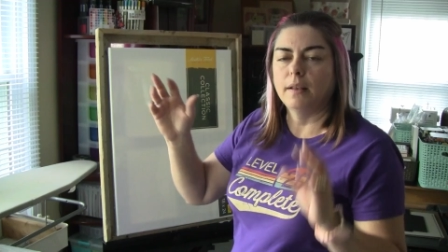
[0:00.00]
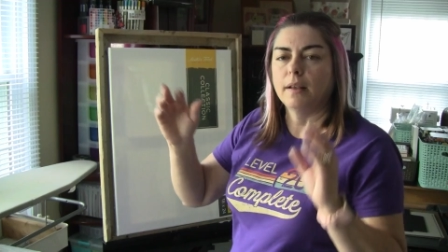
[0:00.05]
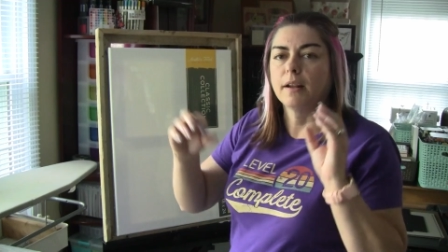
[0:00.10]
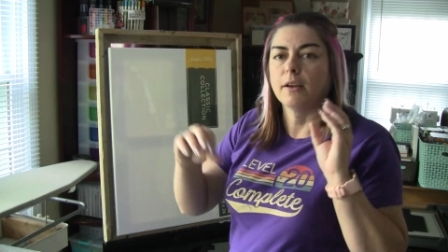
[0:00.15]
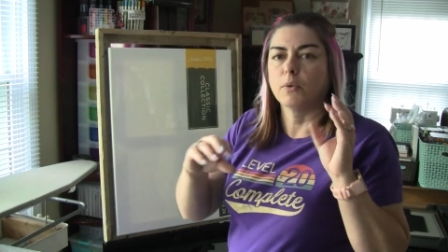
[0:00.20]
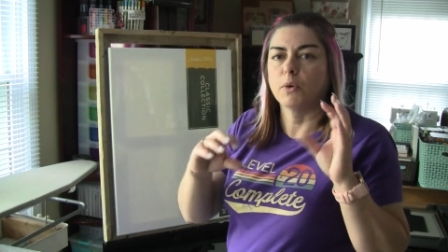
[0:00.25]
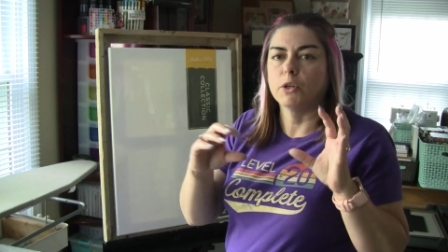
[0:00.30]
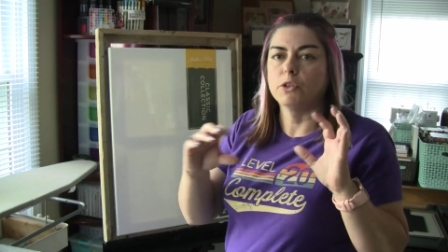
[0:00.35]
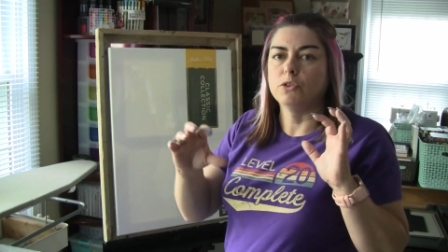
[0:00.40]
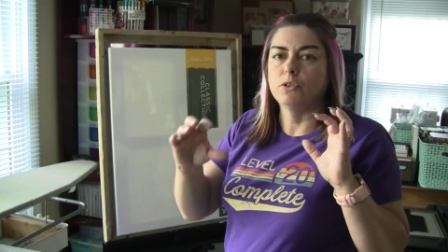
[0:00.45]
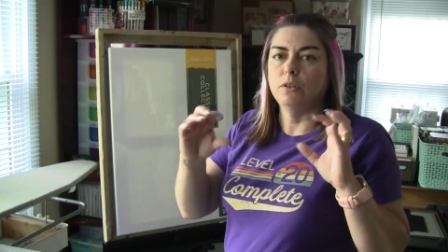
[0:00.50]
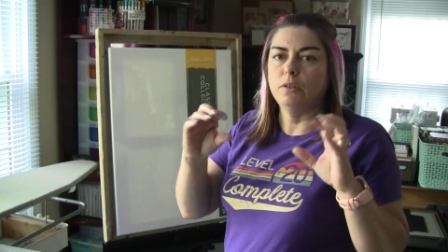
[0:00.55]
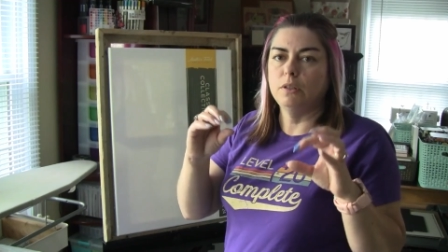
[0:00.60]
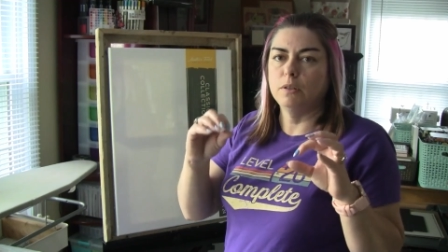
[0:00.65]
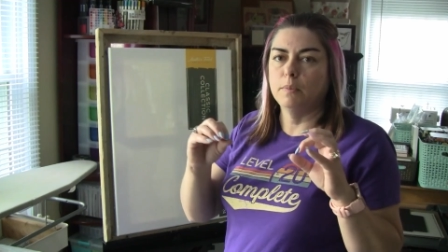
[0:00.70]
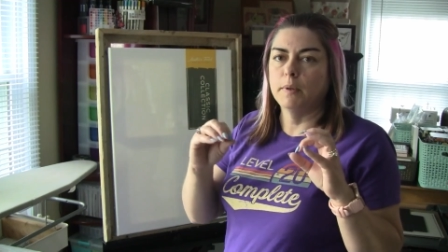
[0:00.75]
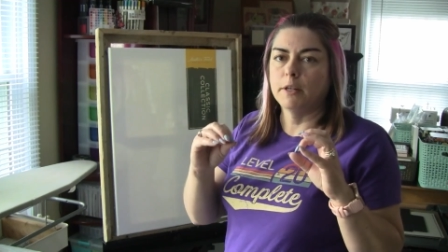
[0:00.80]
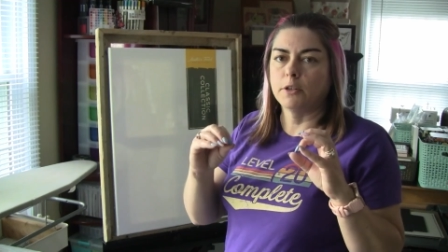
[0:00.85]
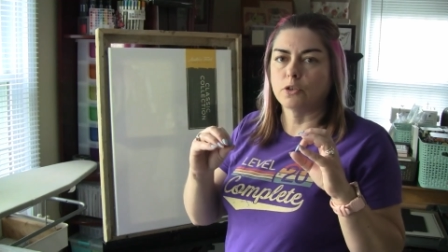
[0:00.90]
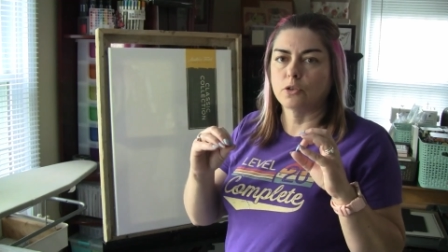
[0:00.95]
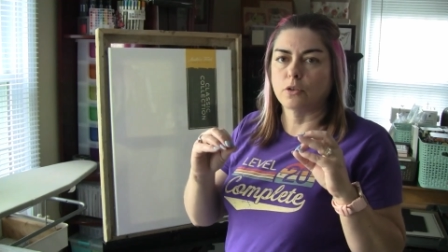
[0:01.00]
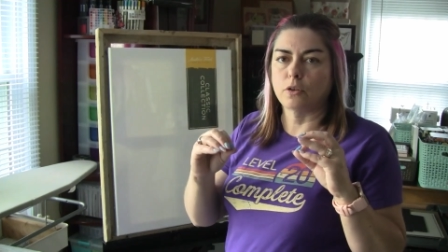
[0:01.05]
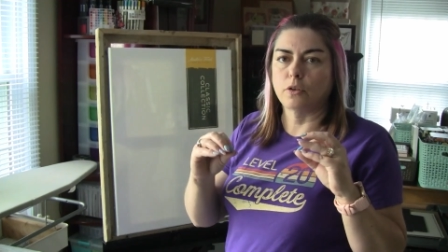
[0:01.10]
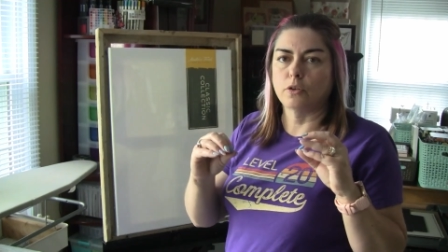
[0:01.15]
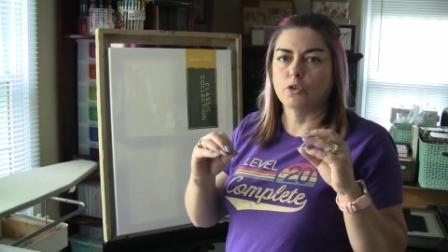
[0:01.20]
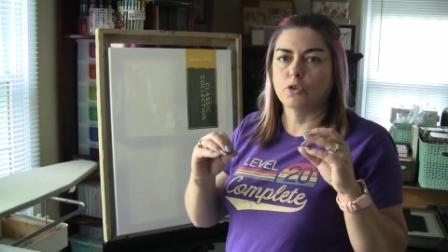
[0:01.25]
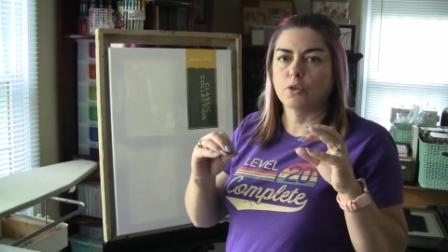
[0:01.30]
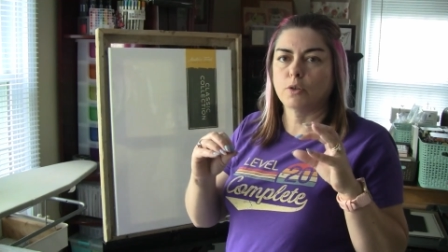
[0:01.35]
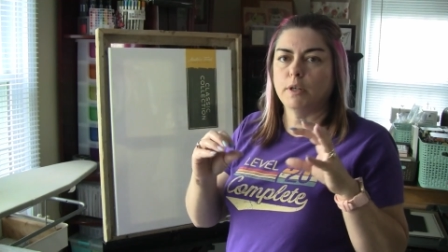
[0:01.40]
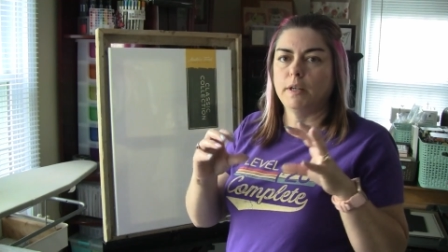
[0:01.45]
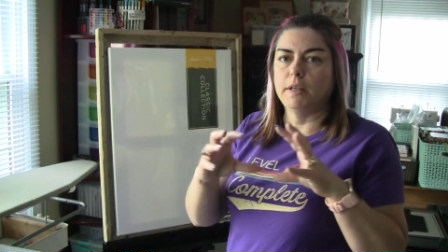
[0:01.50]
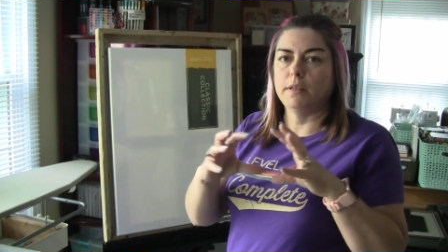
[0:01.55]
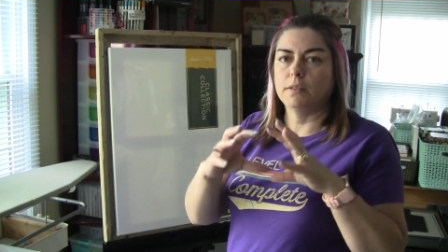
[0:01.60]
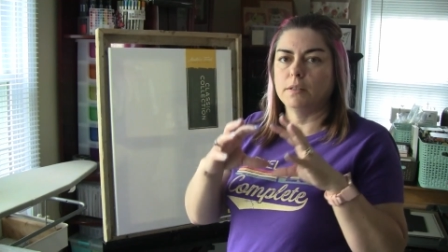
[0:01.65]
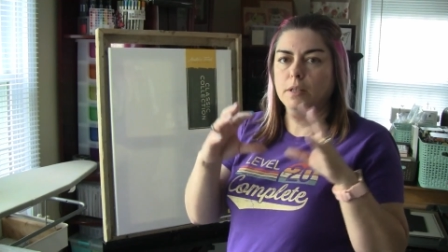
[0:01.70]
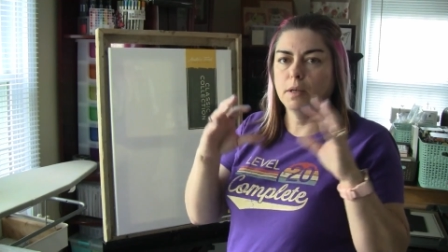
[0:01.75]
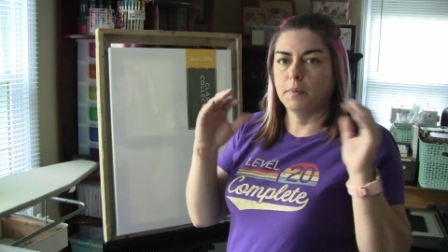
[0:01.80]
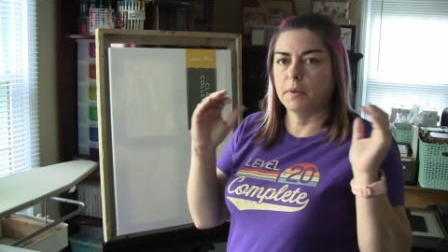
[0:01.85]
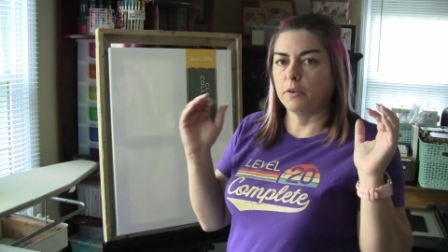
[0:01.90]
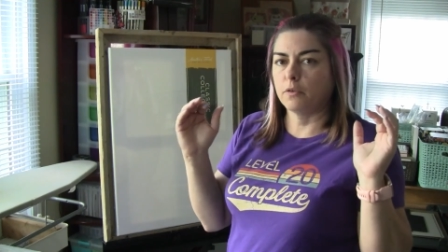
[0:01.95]
then I want to do dimensional trees
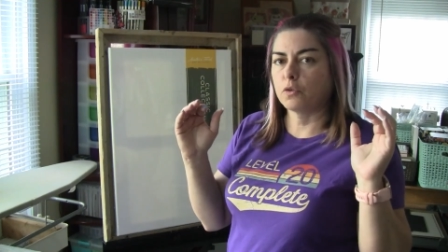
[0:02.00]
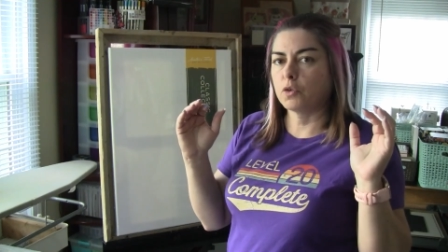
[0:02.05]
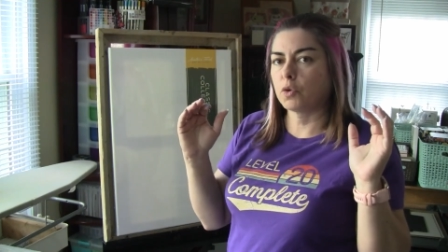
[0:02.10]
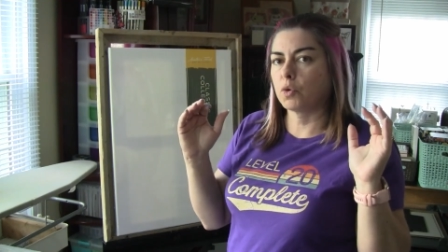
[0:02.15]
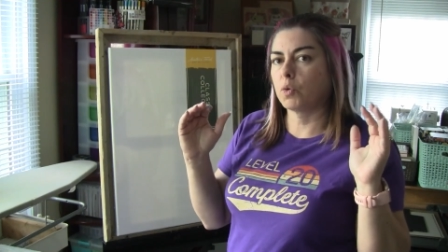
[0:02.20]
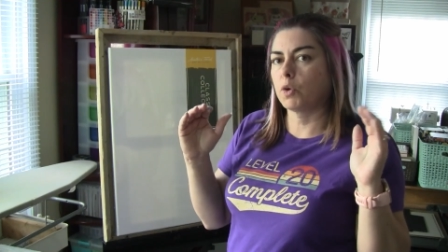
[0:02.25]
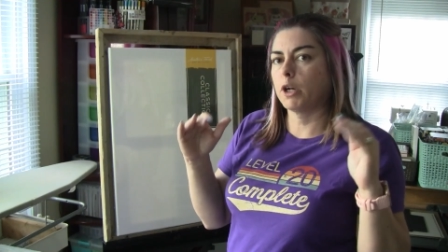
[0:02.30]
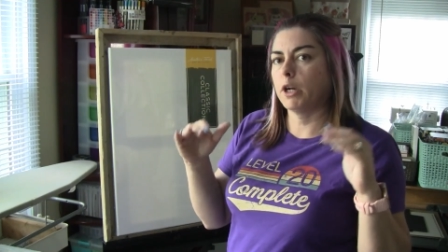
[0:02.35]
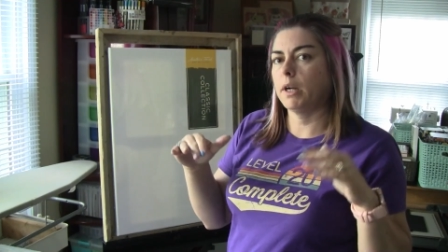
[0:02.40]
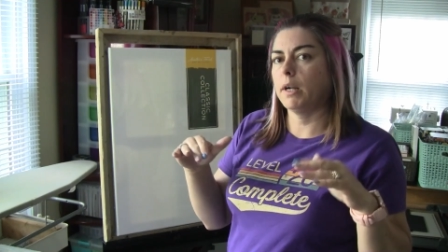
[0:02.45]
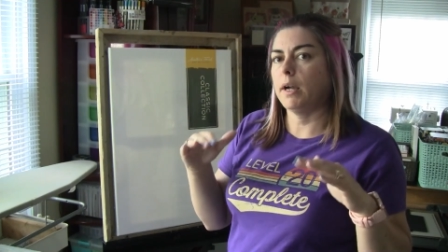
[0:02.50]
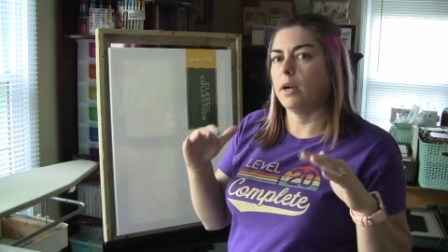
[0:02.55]
coming forward